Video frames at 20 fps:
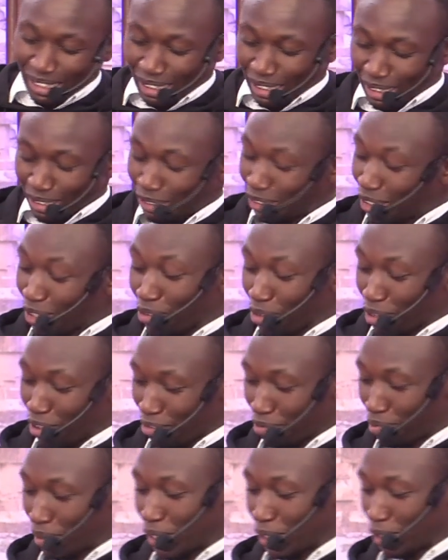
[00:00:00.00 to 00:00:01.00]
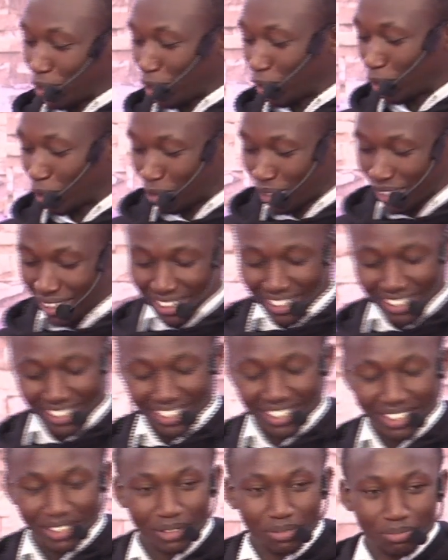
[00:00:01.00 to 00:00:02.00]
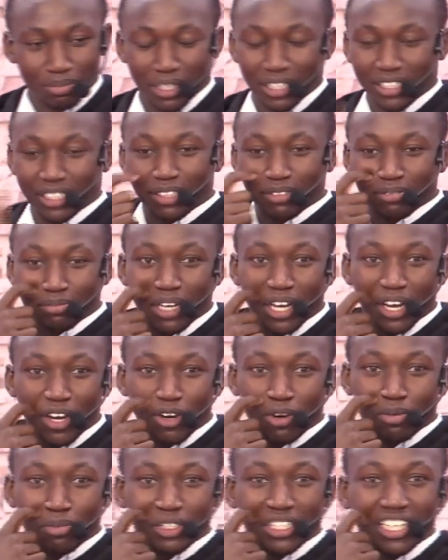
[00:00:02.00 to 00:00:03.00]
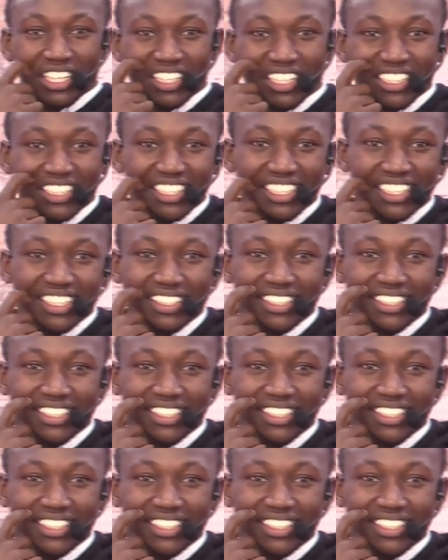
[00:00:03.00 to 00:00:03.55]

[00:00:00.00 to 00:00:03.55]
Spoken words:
Today we have been told one thing by our moderator.